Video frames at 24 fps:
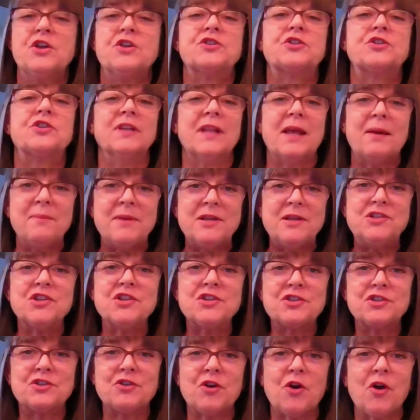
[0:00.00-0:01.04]
So let me
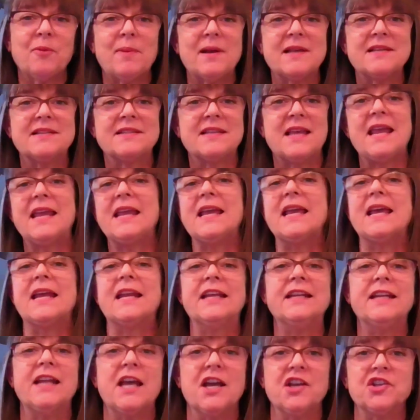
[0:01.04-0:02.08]
just start by saying,
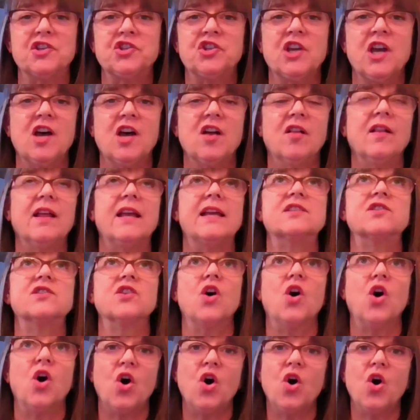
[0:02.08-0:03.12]
in a nutshell, it's
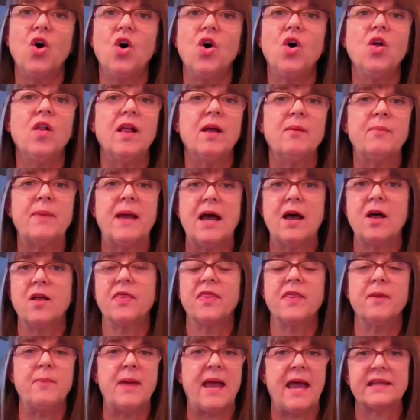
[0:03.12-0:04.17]
all
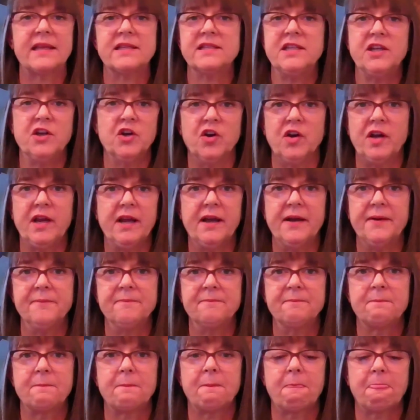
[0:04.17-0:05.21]
about the bacteria.
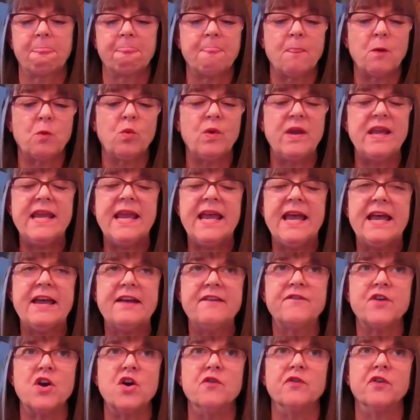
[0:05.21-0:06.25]
We
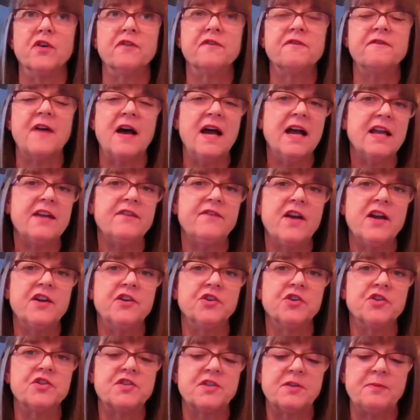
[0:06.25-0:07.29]
have over
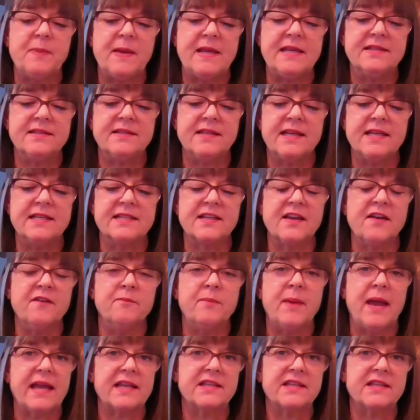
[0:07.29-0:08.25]
500 species of